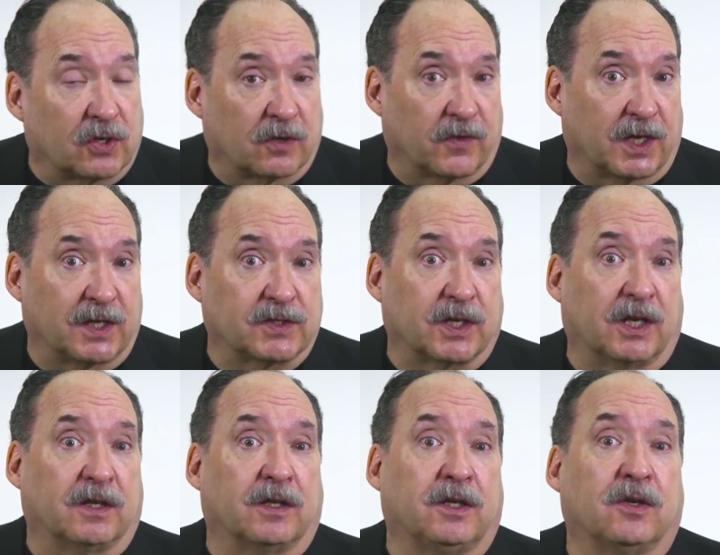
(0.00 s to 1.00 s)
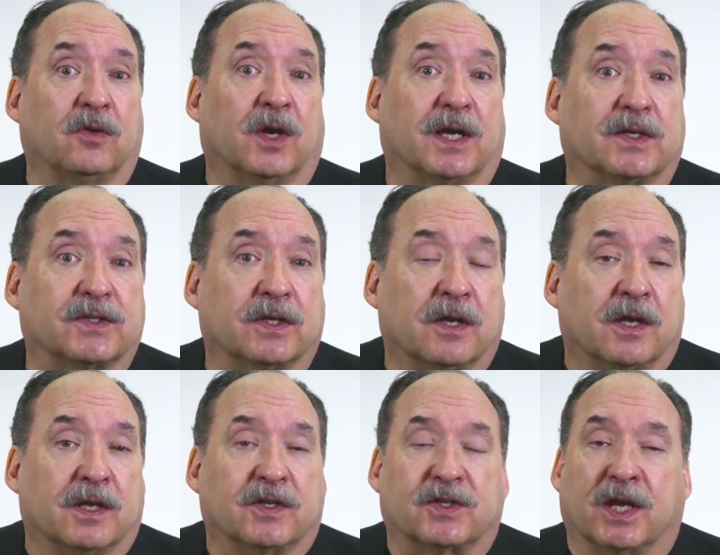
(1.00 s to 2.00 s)
surveys in the US
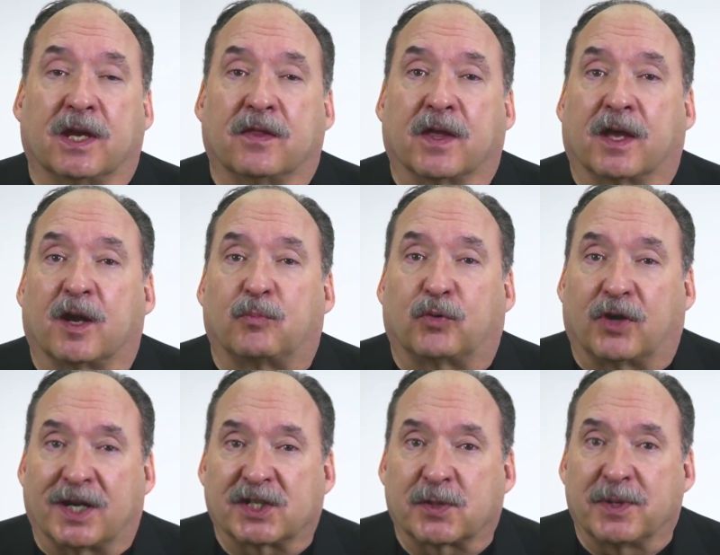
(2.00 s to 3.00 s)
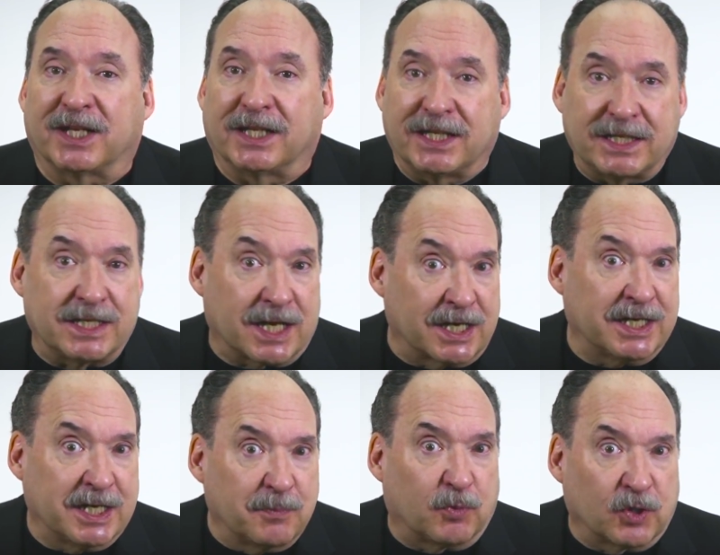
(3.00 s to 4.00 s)
say that approximately
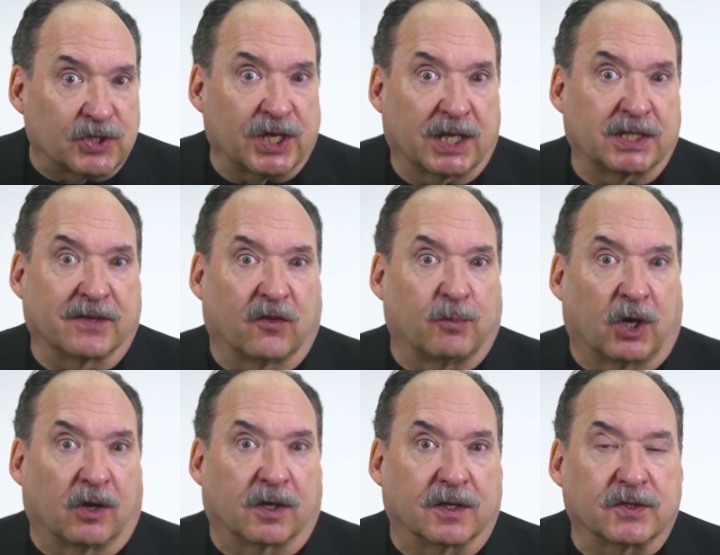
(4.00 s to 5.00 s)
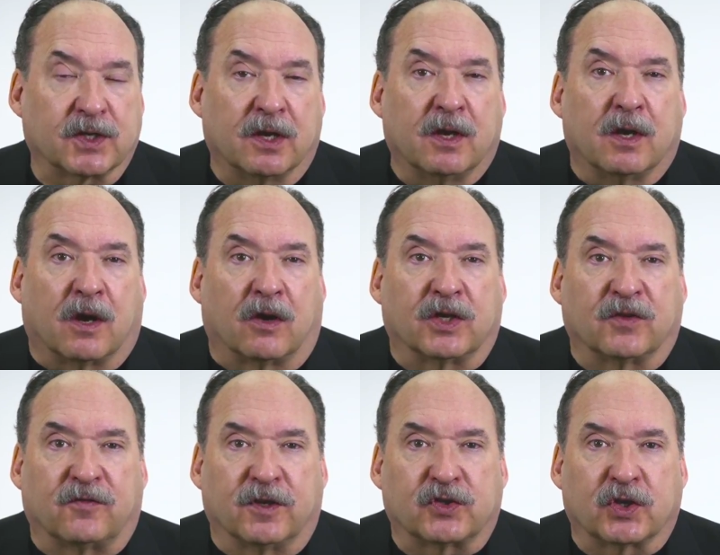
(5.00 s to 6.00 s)
90% of Americans are
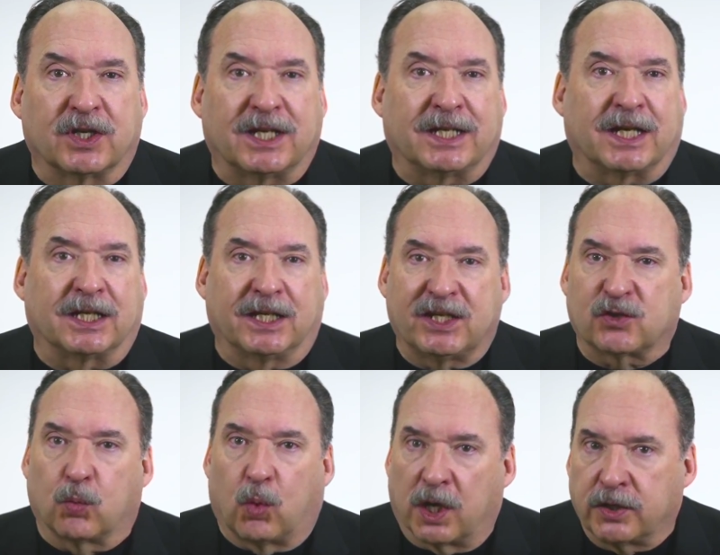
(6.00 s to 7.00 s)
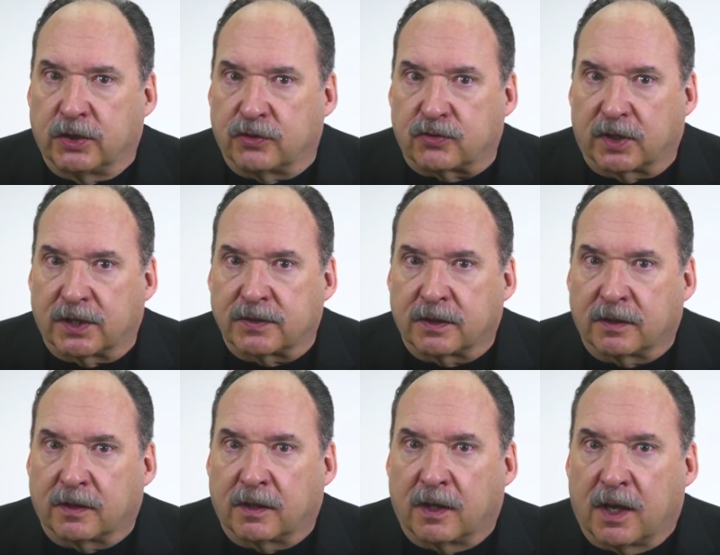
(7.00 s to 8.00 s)
deficient in at least one nutrient,
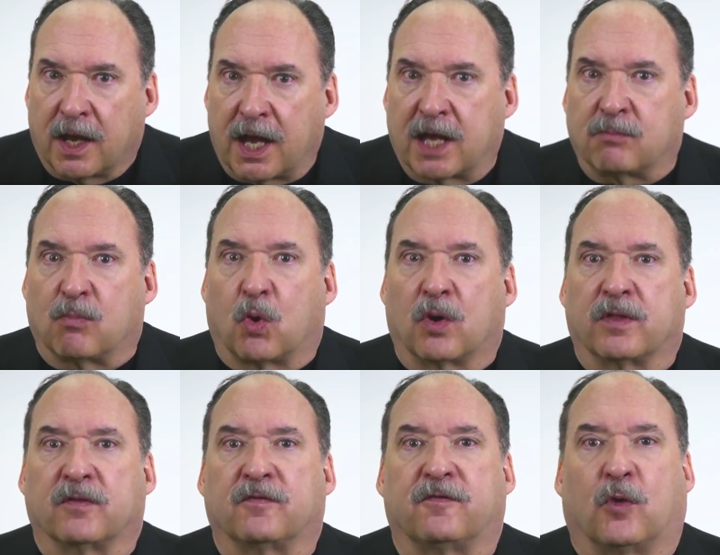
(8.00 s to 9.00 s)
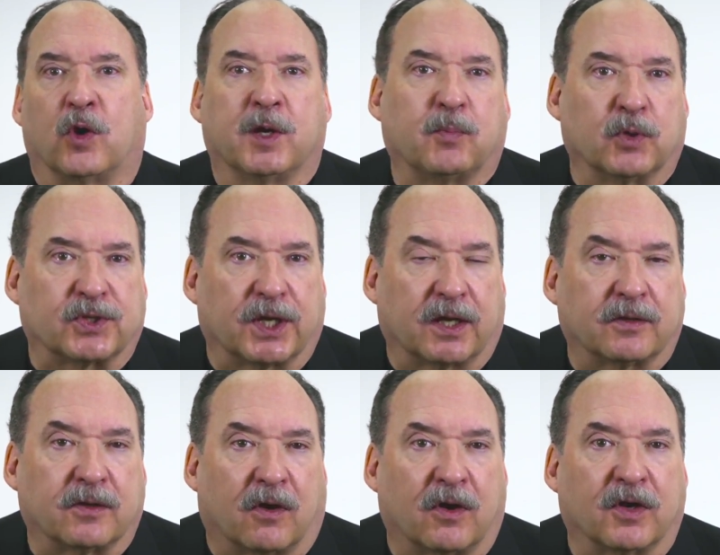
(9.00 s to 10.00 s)
and more than
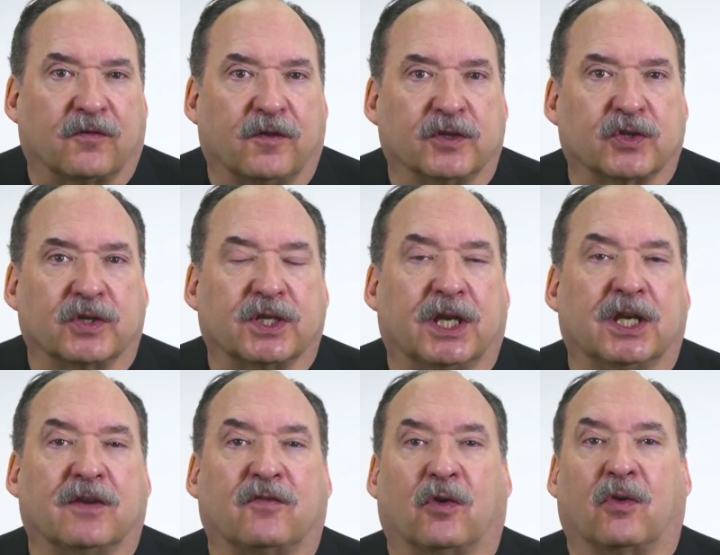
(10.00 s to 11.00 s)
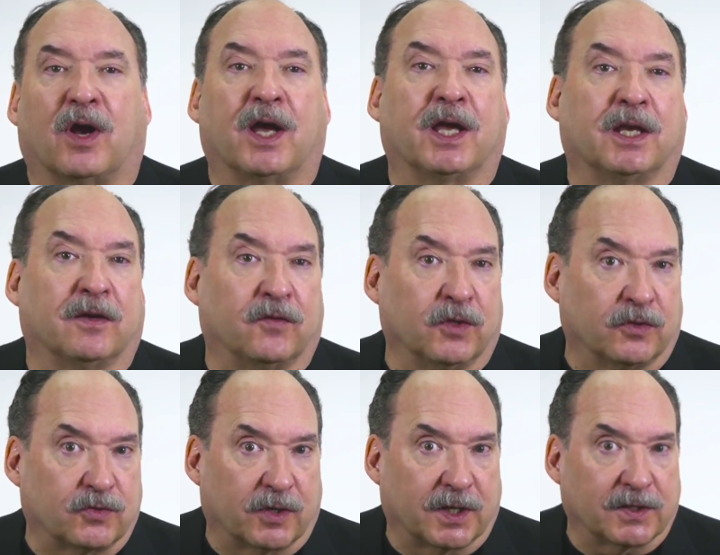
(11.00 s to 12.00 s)
40% are deficient in a variety of
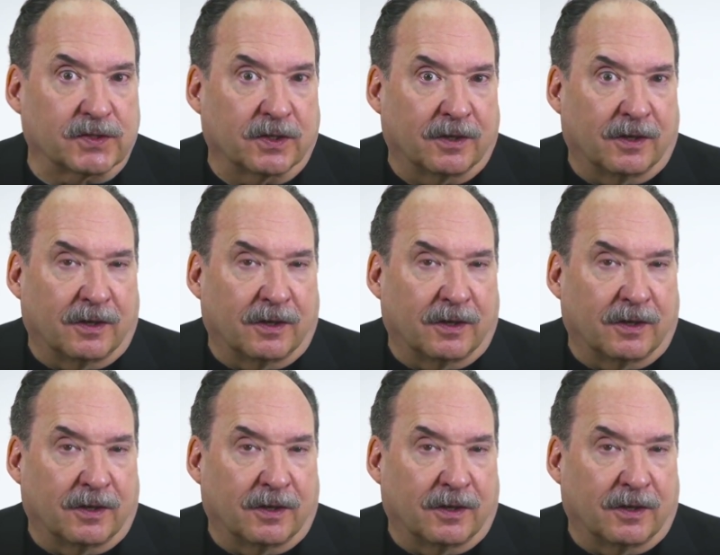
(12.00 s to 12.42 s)
nutrients,